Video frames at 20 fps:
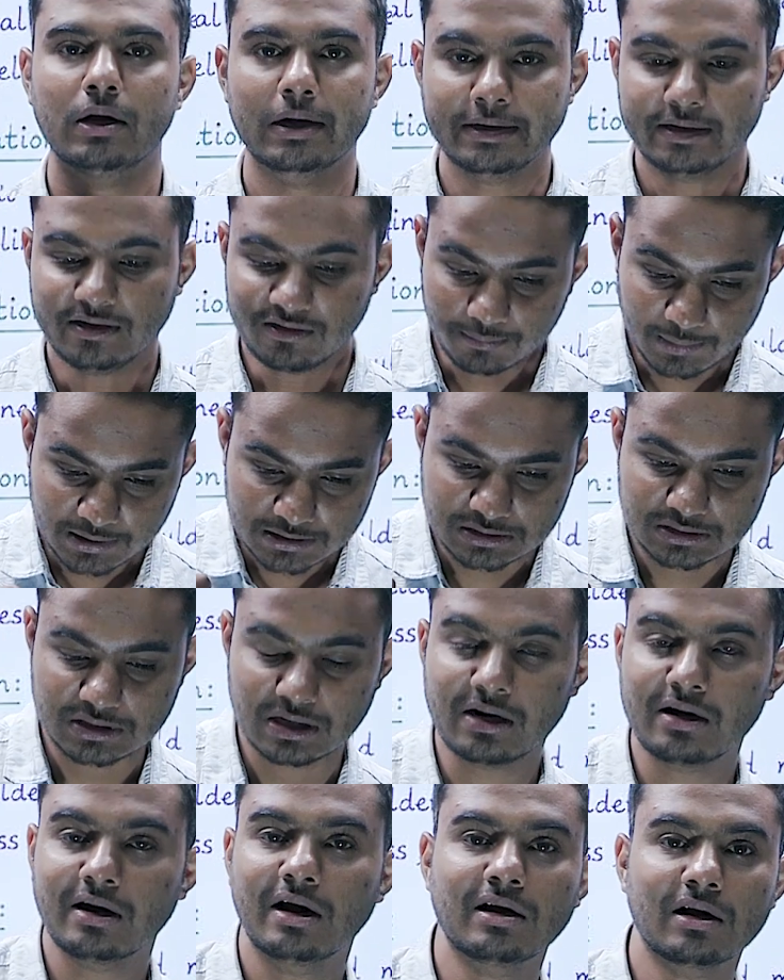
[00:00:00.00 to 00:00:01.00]
it is my
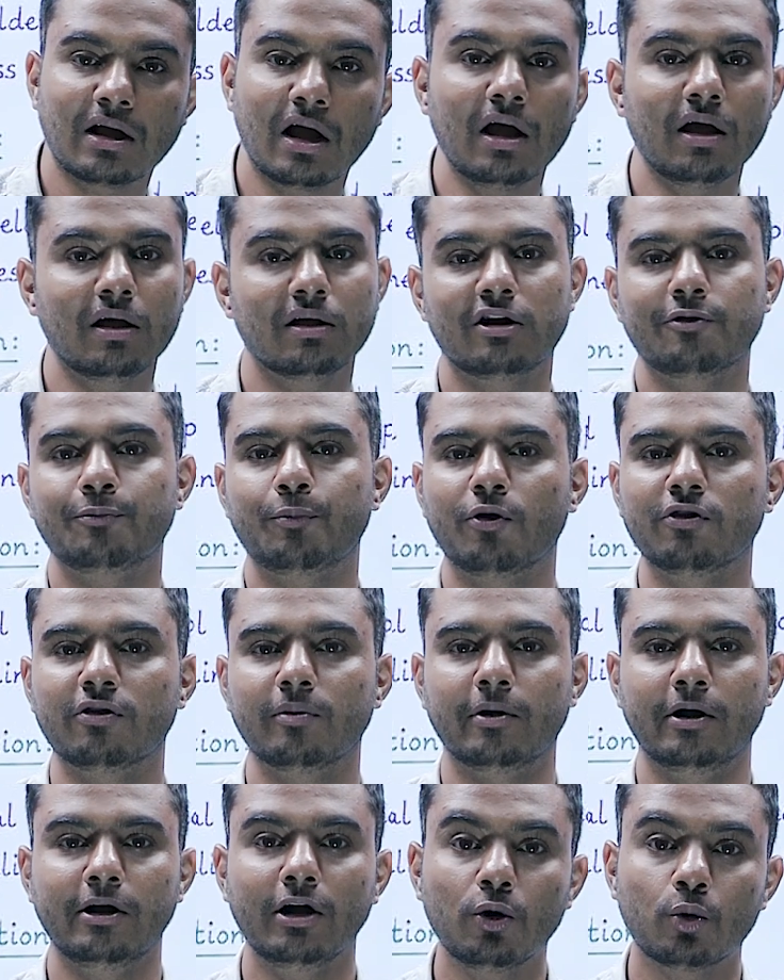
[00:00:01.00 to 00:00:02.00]
children ka
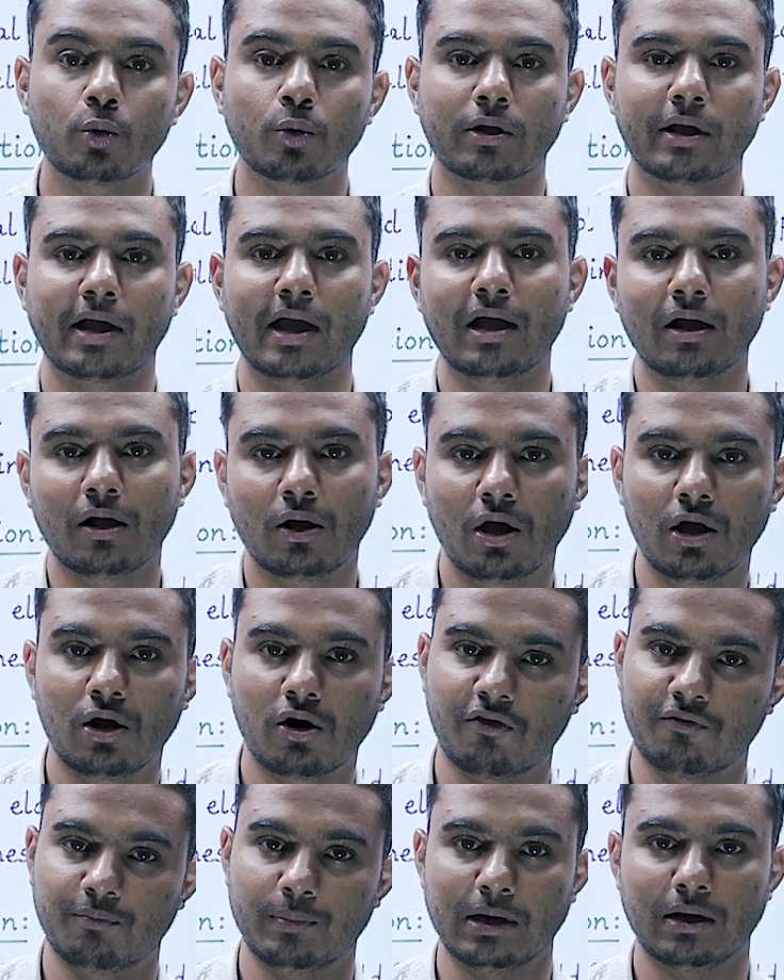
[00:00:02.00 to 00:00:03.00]
responsibility to take
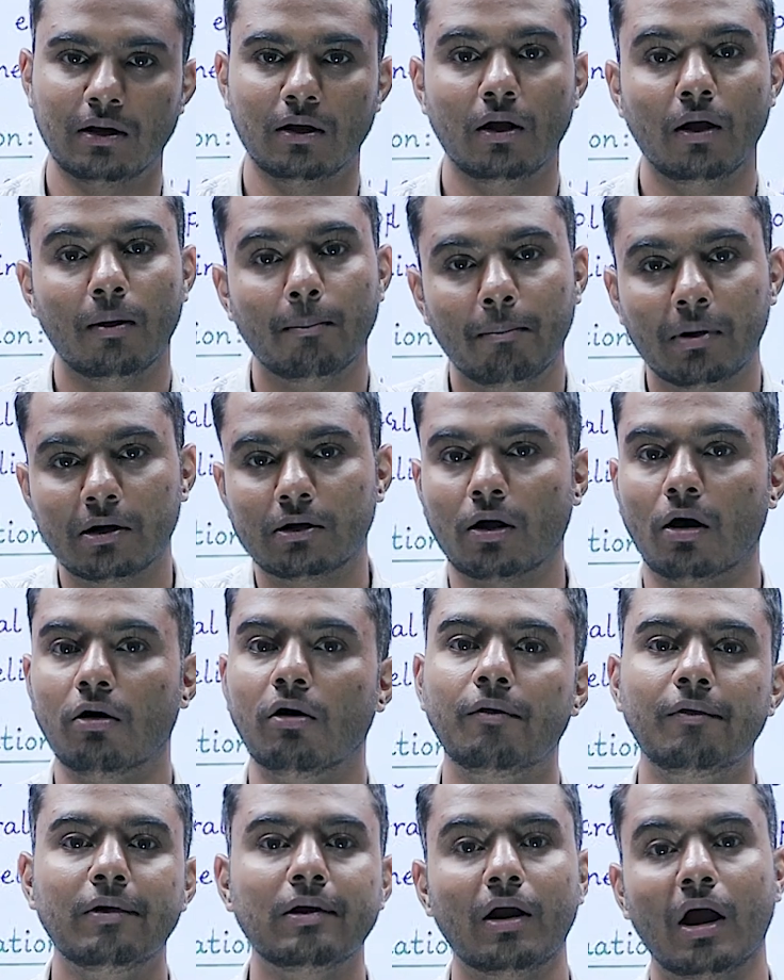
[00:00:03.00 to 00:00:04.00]
care of me. But
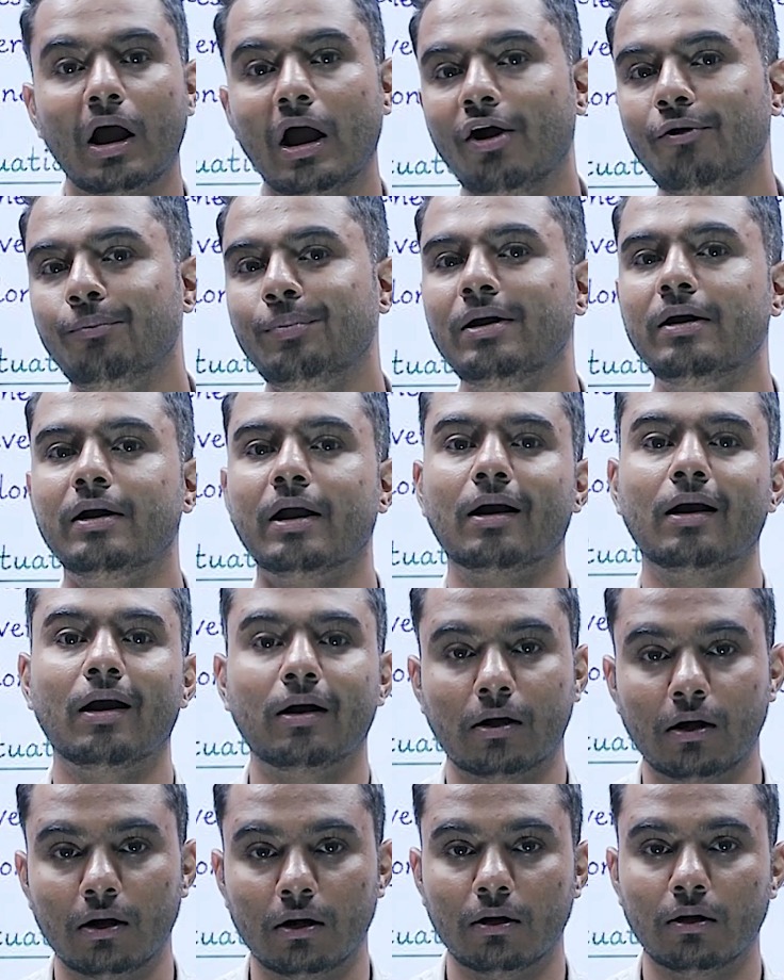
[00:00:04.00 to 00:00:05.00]
however, I have been
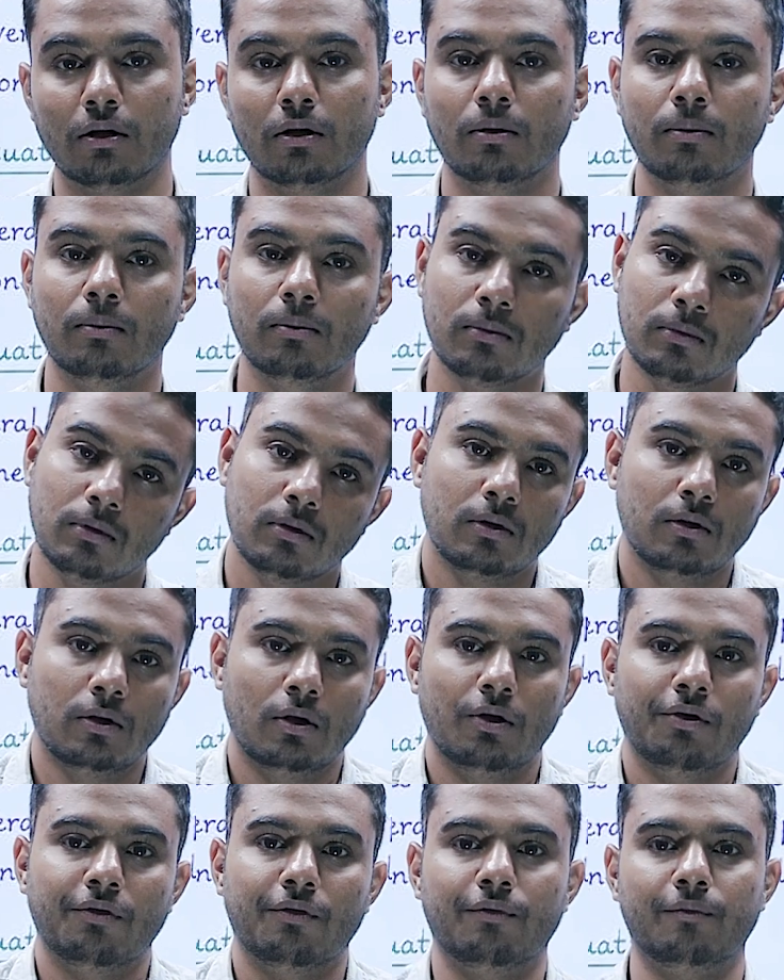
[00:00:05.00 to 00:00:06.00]
neglected.
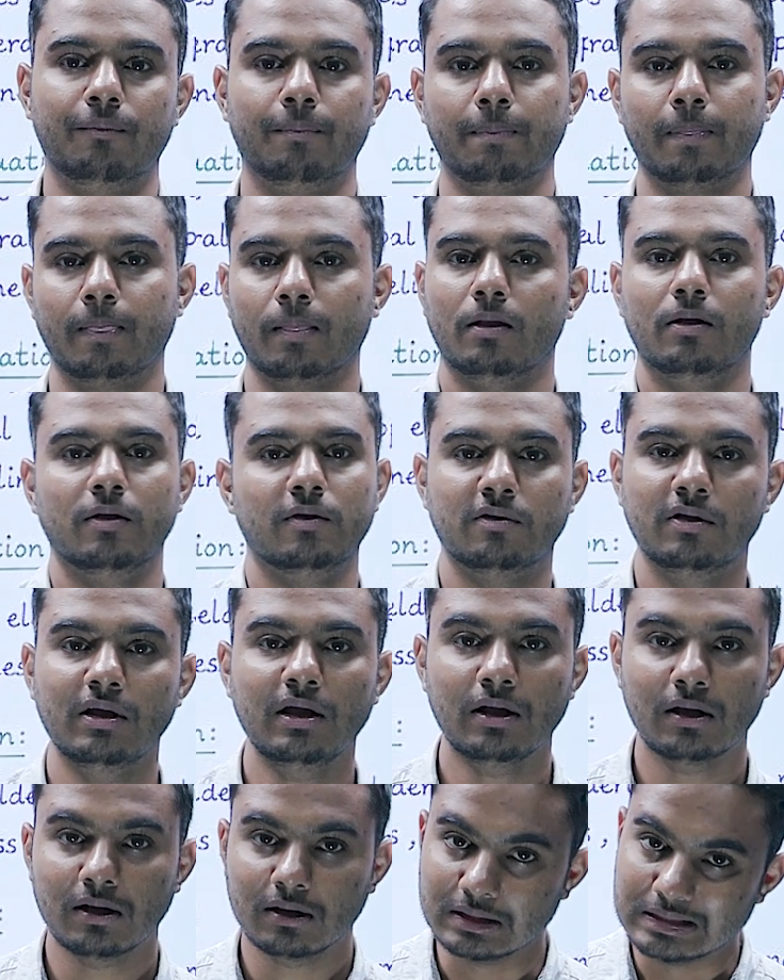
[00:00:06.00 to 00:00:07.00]

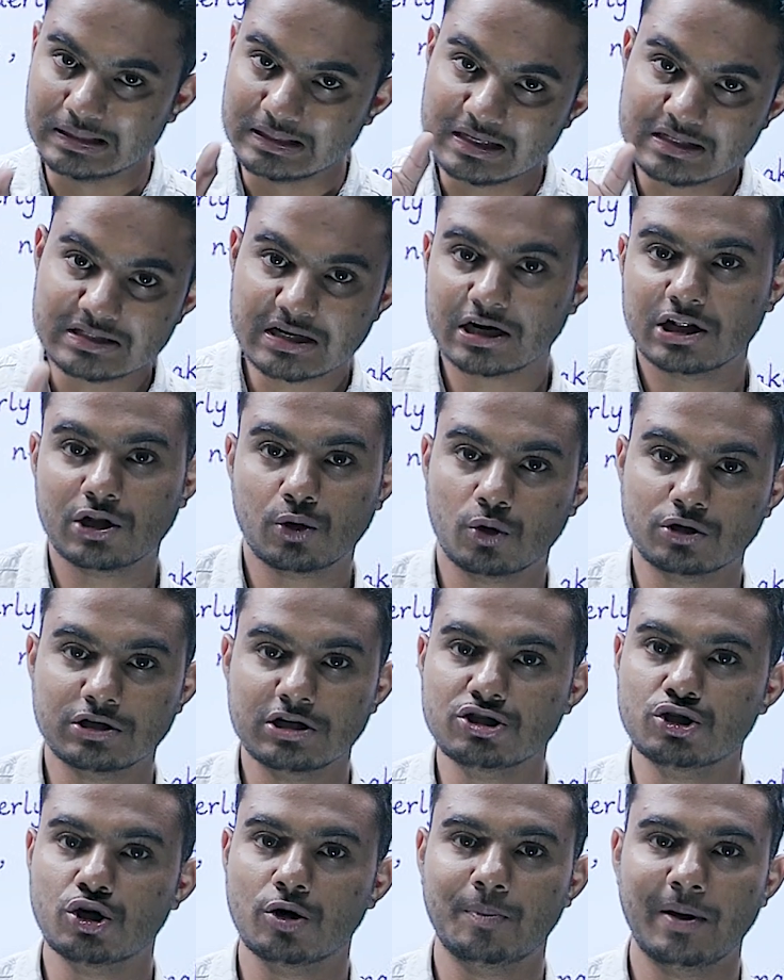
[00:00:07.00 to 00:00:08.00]
See, these are the
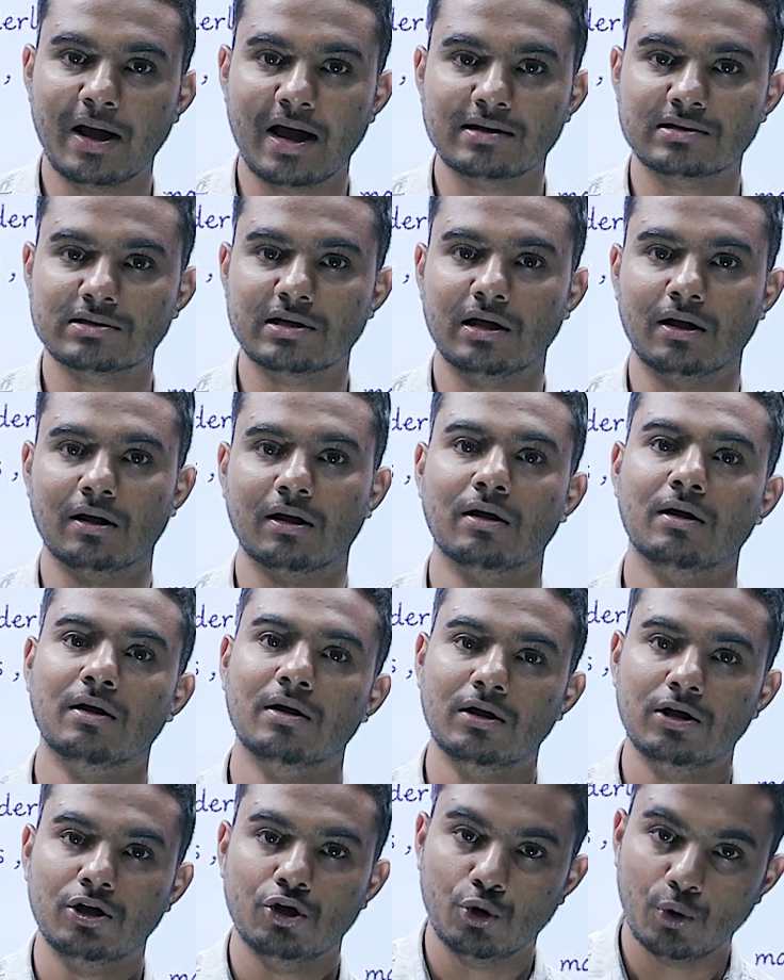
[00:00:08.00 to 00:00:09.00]
questions you will be asking.
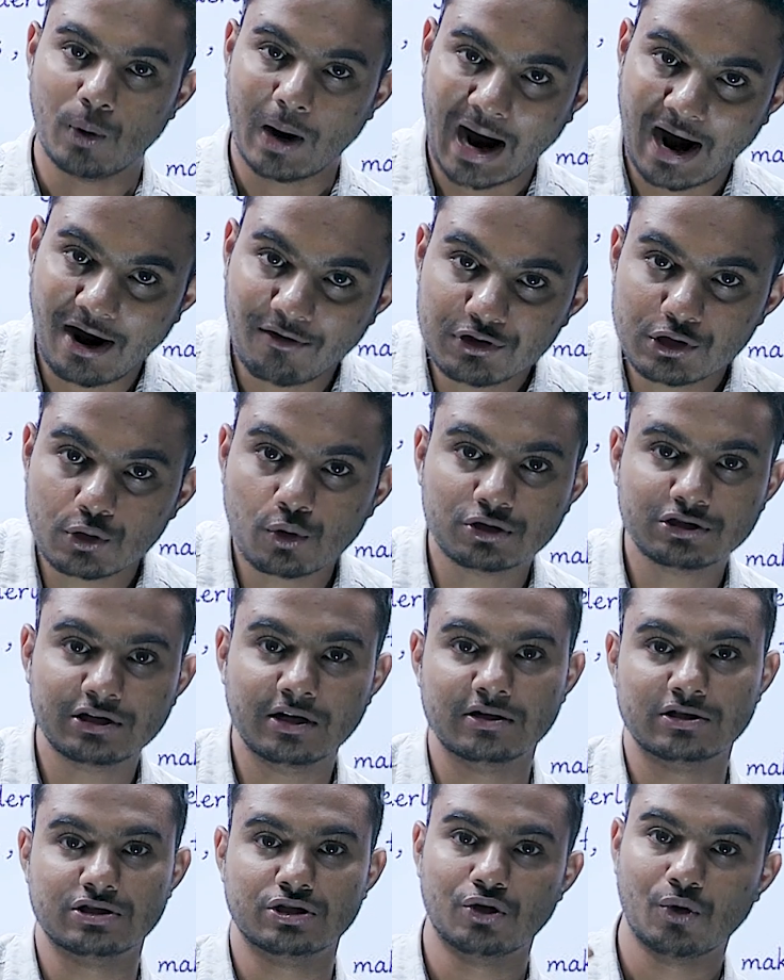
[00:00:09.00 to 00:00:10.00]
You have the
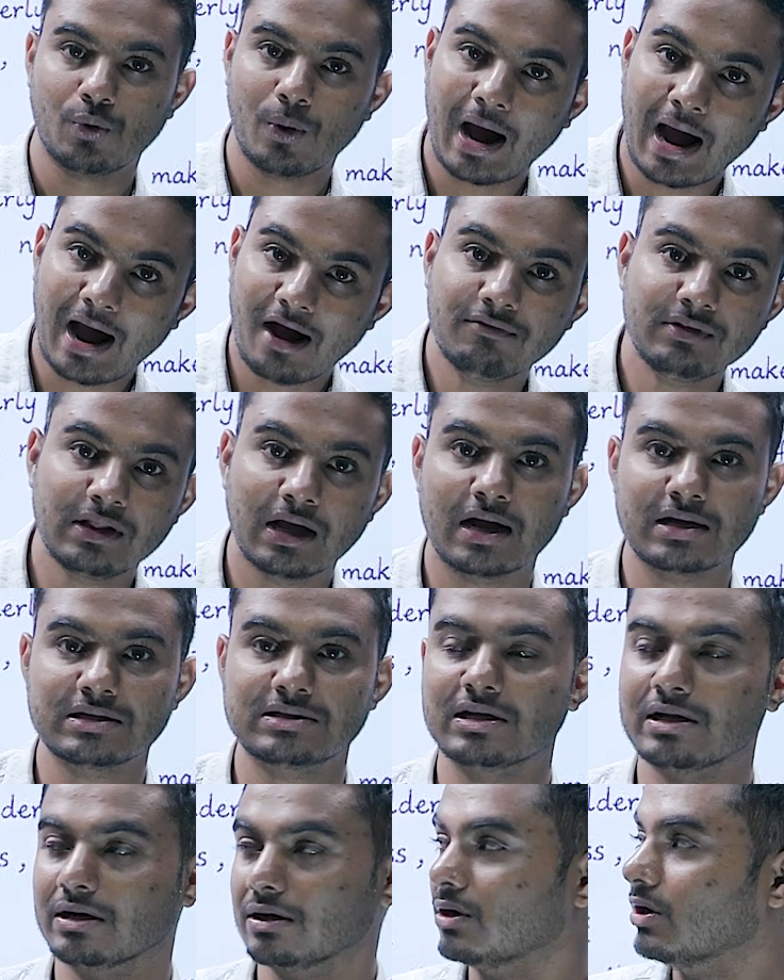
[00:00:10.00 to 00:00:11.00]
questions, you have the
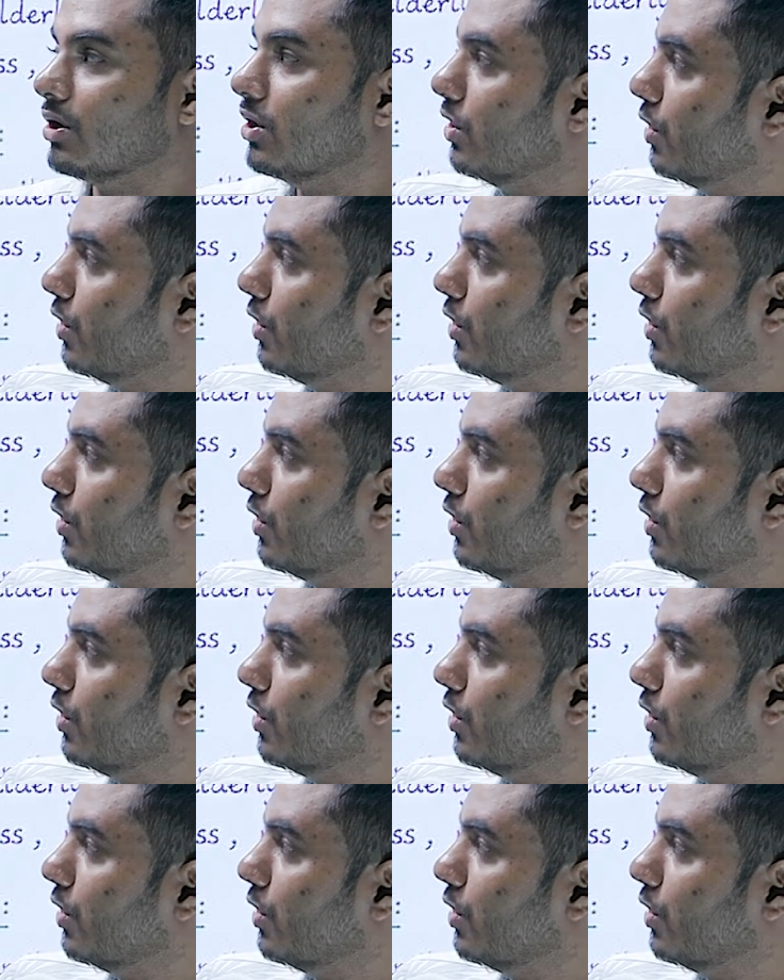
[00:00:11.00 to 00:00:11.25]
answer.